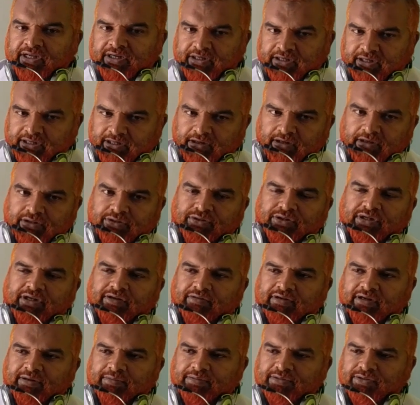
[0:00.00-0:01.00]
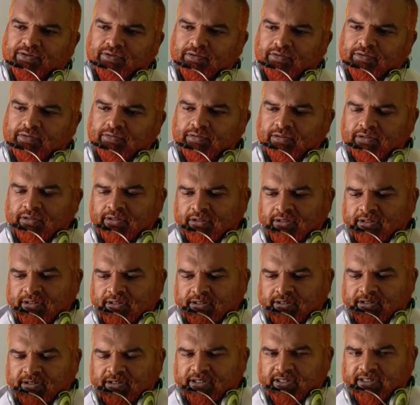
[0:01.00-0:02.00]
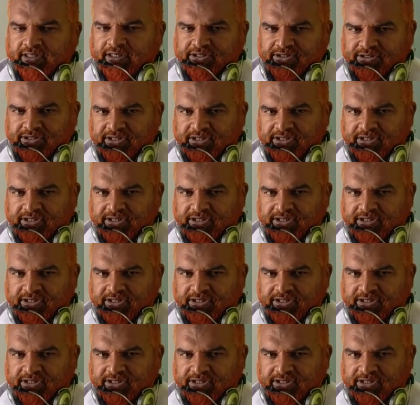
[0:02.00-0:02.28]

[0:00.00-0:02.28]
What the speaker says: need also developed, so the